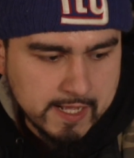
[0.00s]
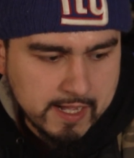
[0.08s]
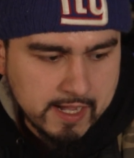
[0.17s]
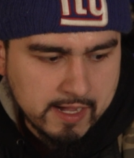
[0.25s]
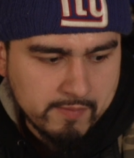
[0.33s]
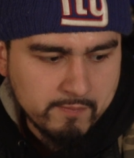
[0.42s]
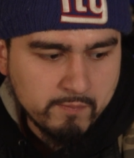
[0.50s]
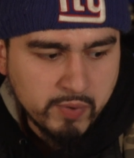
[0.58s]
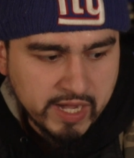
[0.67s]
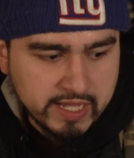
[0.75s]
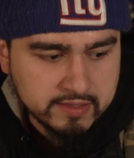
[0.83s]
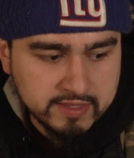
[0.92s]

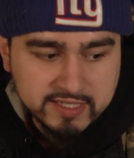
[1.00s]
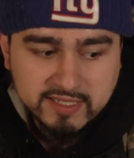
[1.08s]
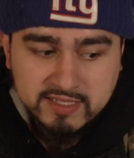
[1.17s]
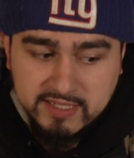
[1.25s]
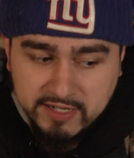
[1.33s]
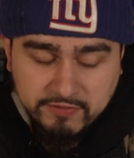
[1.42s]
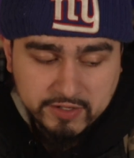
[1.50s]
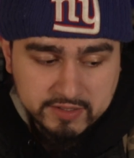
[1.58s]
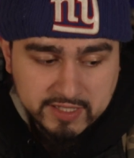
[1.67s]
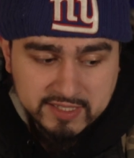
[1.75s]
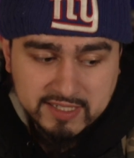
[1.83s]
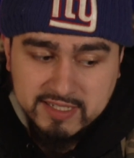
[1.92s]
But this is different.
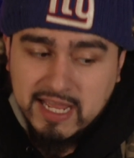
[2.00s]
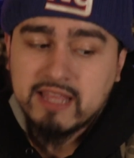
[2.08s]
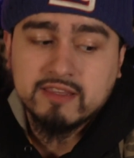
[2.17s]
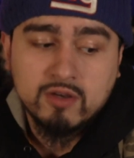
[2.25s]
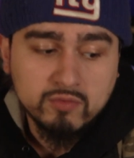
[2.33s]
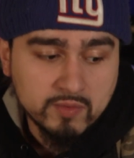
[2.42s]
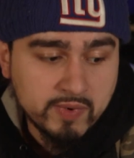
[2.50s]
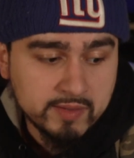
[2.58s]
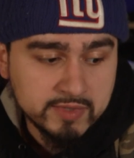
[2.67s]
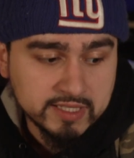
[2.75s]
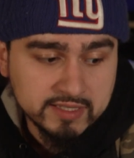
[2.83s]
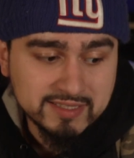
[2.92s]
This is not the Old
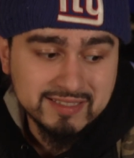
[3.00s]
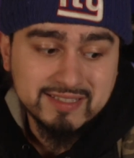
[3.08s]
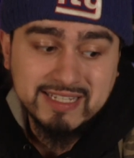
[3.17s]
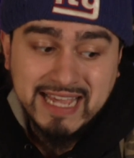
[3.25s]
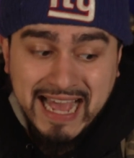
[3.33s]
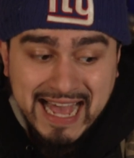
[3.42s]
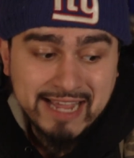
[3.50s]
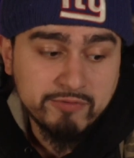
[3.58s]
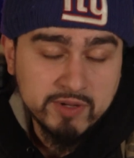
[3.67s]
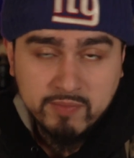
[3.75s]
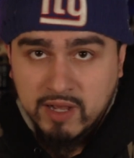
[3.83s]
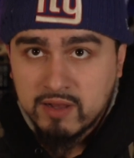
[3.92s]
Republic. This is the High
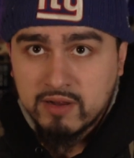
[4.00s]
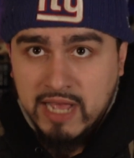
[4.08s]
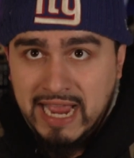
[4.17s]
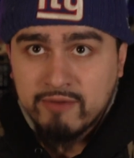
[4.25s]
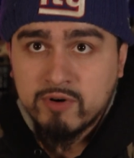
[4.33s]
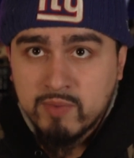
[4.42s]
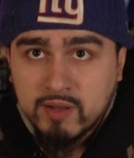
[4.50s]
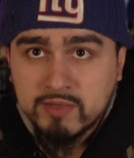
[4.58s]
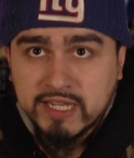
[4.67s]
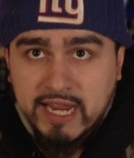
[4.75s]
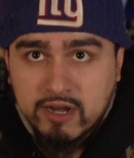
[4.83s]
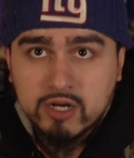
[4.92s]

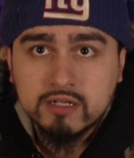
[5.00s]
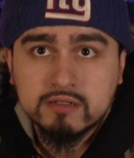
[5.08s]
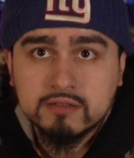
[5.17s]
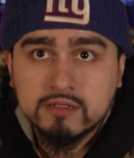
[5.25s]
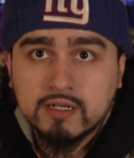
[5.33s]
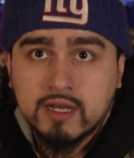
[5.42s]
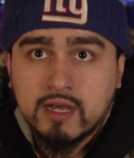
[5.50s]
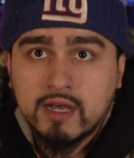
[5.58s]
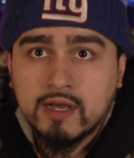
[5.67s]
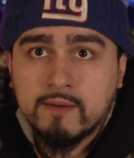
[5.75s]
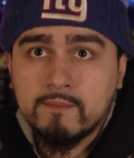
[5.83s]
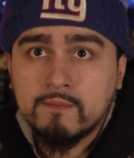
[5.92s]
Republic era,
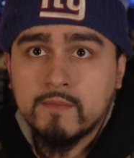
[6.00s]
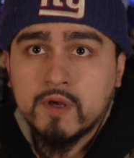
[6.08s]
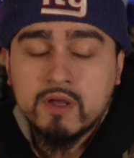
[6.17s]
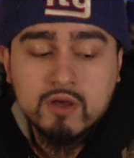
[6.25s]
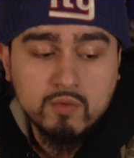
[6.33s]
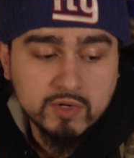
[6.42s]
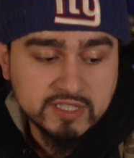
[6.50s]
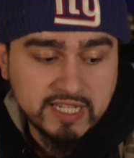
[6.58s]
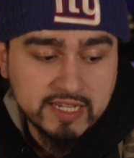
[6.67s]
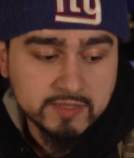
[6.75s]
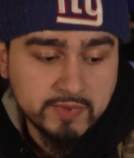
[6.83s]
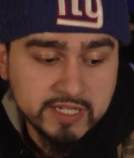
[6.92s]
which
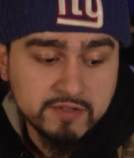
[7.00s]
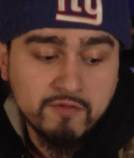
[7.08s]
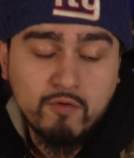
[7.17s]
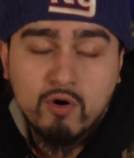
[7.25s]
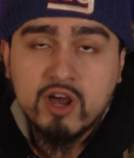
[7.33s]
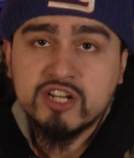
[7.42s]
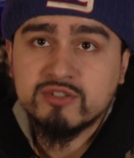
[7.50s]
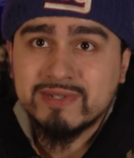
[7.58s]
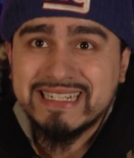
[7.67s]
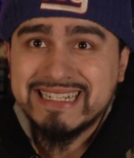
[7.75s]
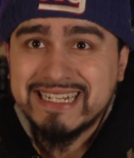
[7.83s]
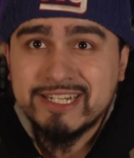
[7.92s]
takes place 400
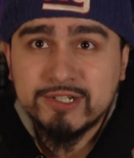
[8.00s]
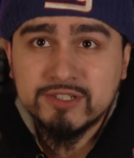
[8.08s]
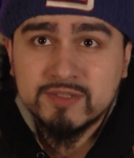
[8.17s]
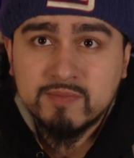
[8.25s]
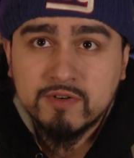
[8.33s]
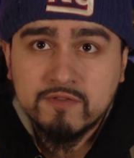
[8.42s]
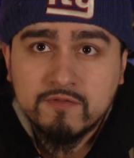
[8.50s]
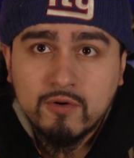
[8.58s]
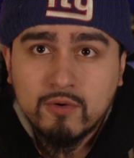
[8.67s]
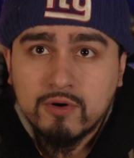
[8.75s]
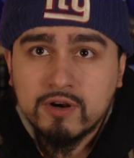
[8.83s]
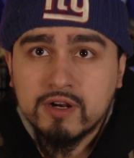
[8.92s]
years
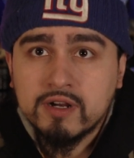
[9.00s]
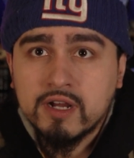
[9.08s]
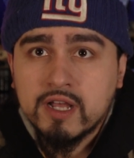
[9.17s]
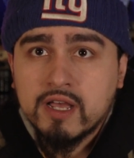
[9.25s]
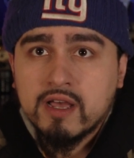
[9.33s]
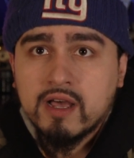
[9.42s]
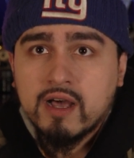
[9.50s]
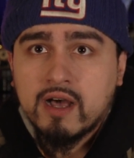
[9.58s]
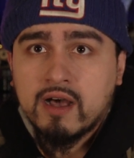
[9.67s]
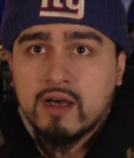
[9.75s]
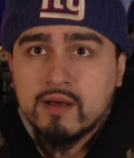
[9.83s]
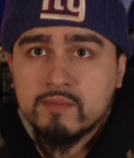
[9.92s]
before
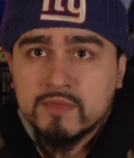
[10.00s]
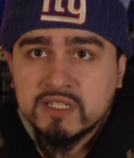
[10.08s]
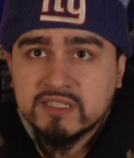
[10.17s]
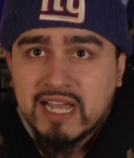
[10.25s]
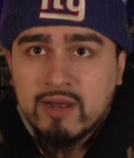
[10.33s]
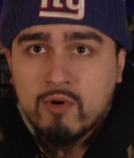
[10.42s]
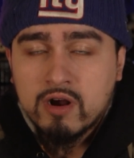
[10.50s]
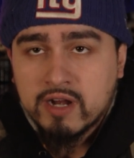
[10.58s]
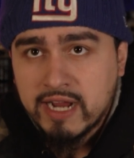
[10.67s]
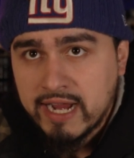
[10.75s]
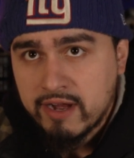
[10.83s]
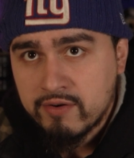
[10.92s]
the
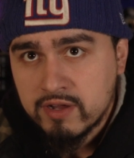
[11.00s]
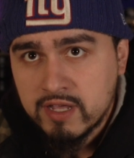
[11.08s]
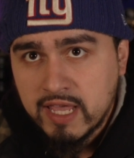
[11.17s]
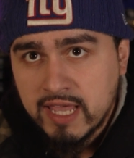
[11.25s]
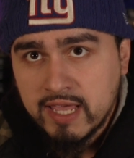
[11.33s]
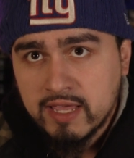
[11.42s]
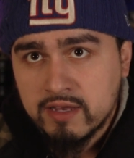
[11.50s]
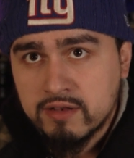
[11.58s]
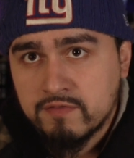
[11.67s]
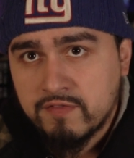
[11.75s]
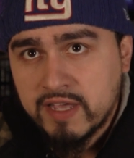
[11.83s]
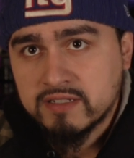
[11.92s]
Skywalker era
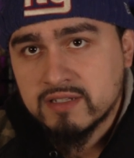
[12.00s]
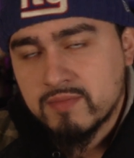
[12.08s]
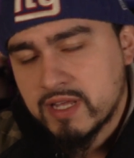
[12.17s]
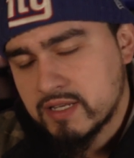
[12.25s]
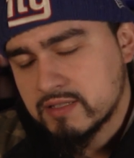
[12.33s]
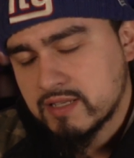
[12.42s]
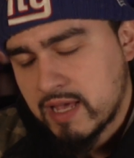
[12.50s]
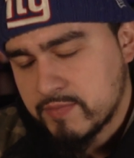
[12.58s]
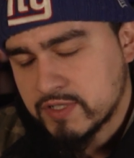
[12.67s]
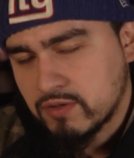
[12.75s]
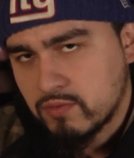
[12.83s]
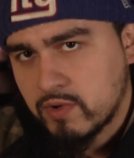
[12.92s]
and Phantom Menace
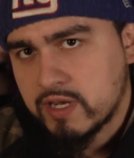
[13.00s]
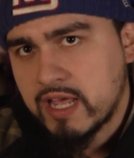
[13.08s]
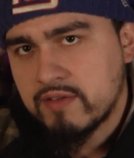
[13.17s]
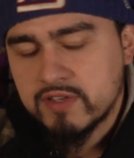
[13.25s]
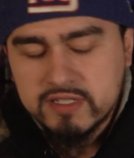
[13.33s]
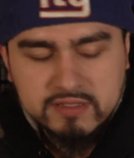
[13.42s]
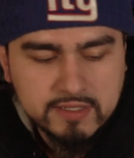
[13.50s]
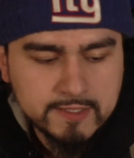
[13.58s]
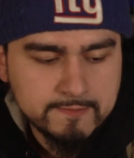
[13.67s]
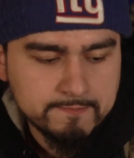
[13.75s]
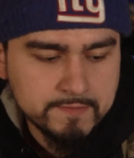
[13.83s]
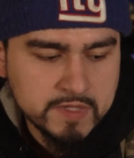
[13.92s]
Episode 1, obviously.